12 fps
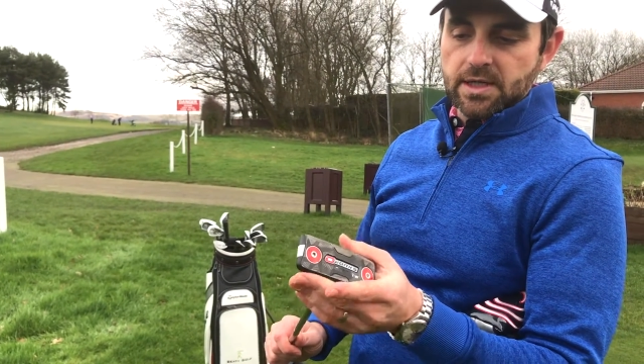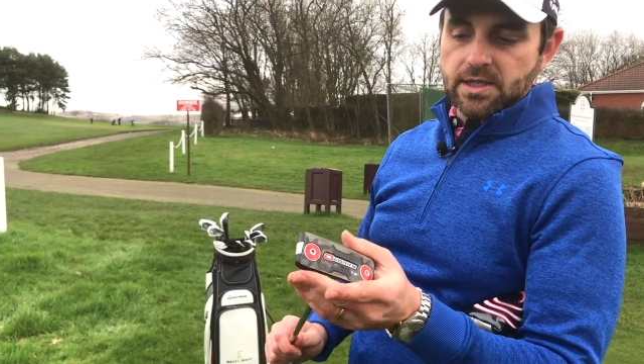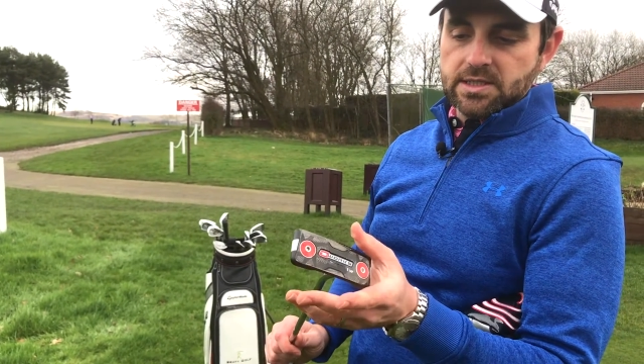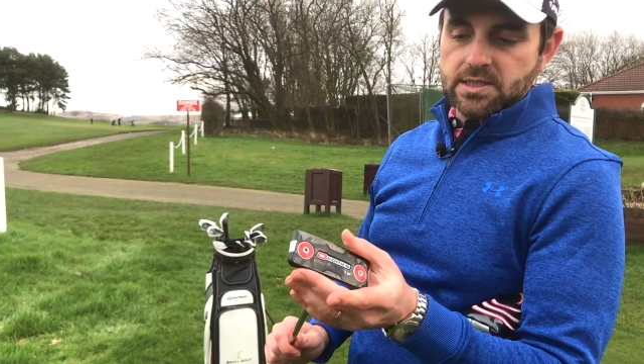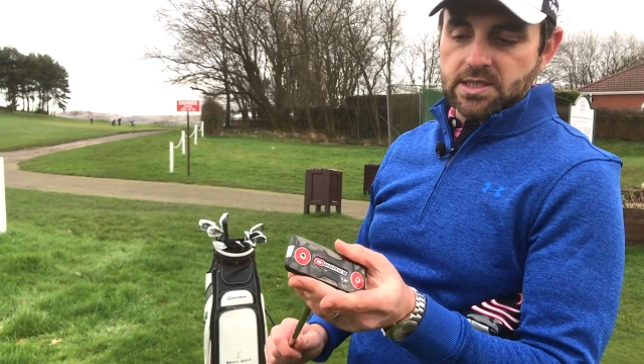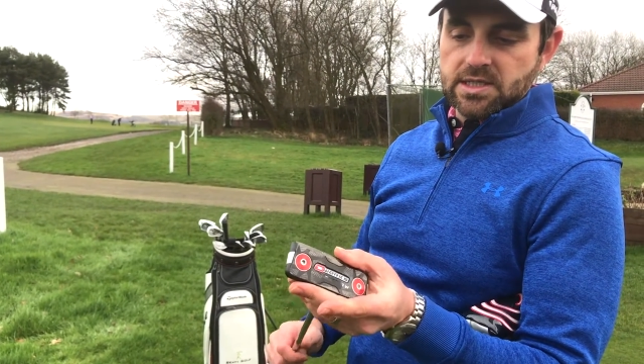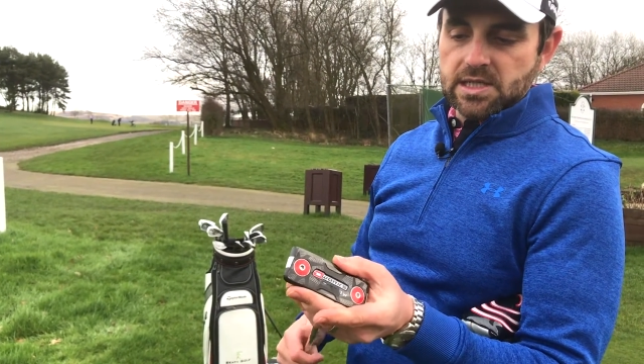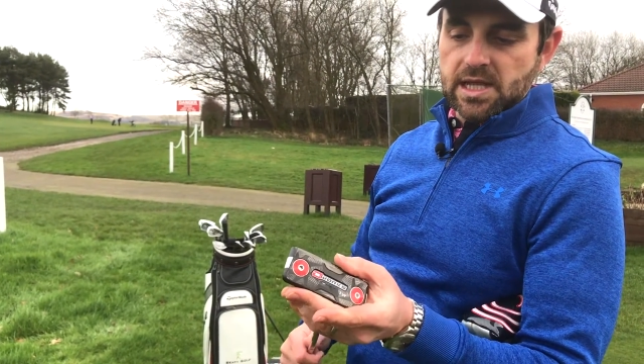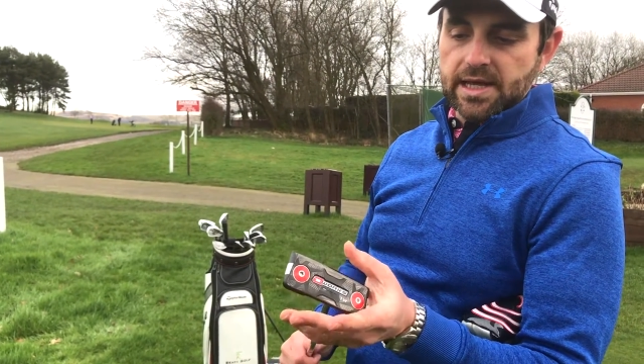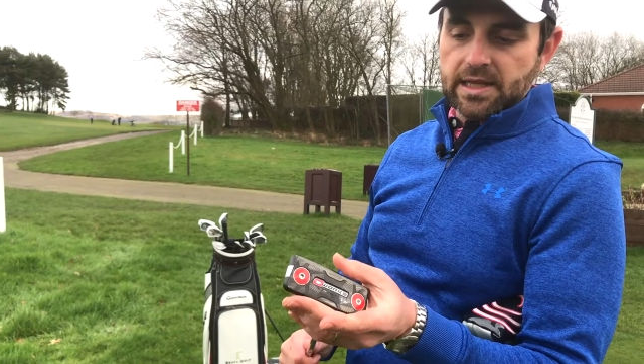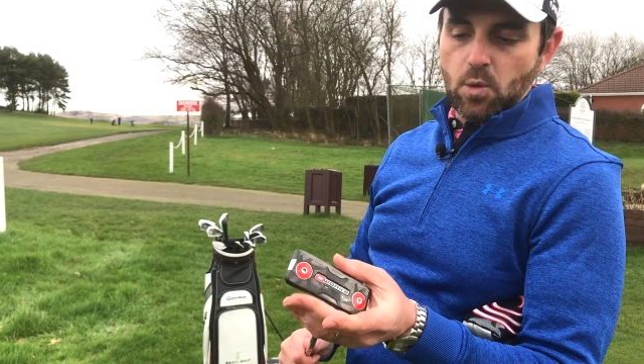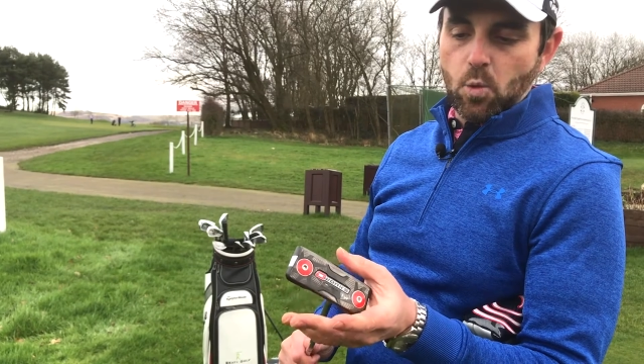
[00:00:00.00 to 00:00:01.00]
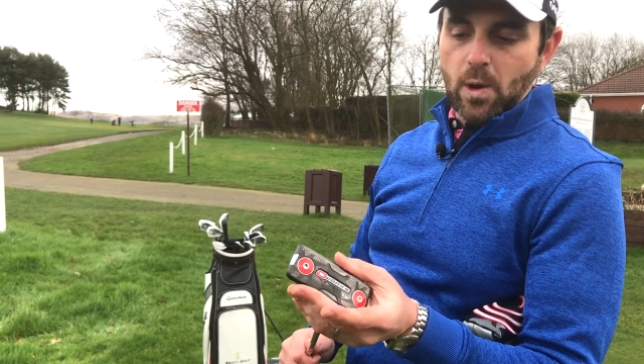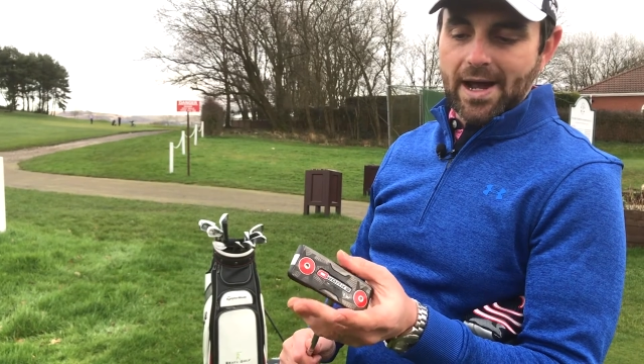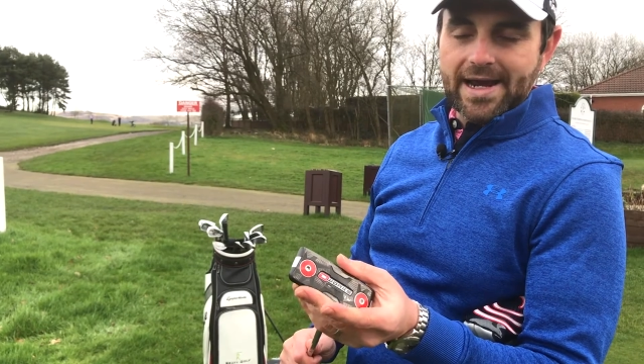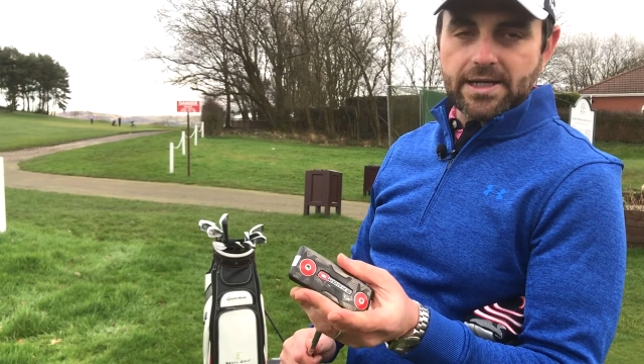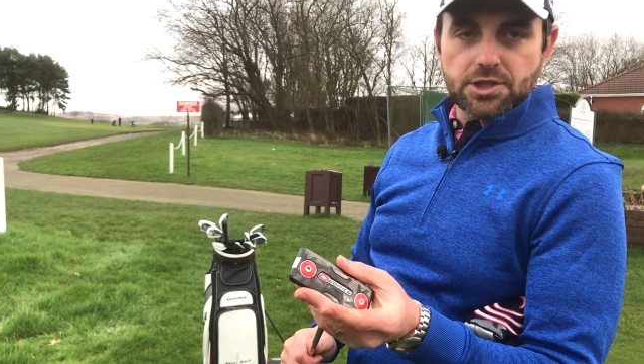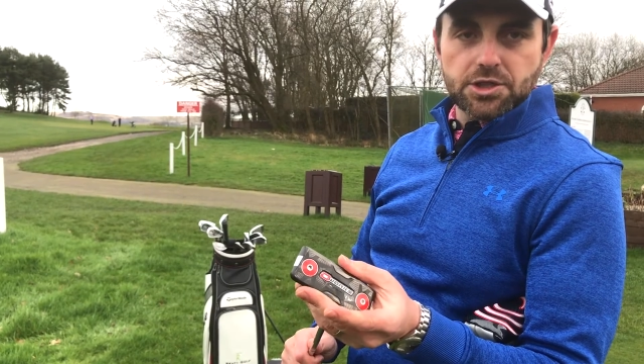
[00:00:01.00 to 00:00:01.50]
This is a slightly
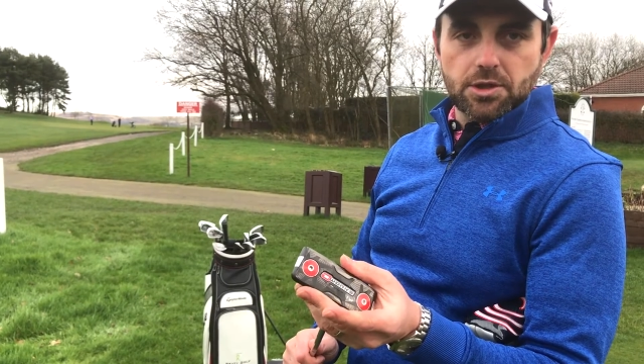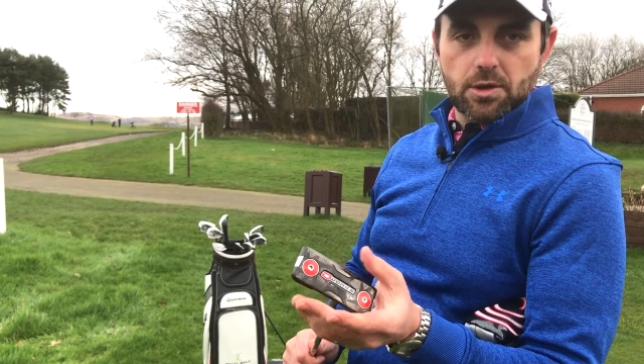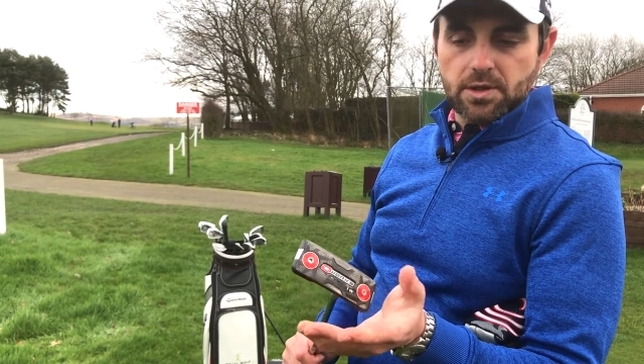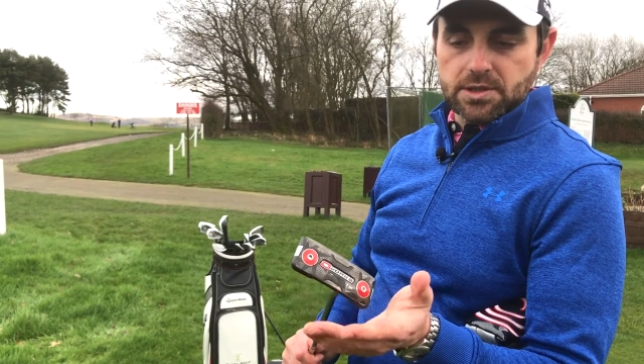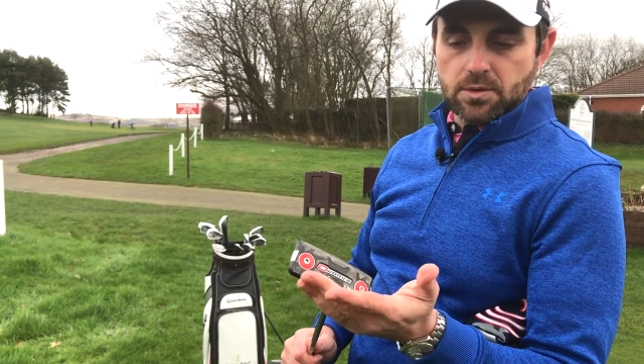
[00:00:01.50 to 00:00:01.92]
wider sole.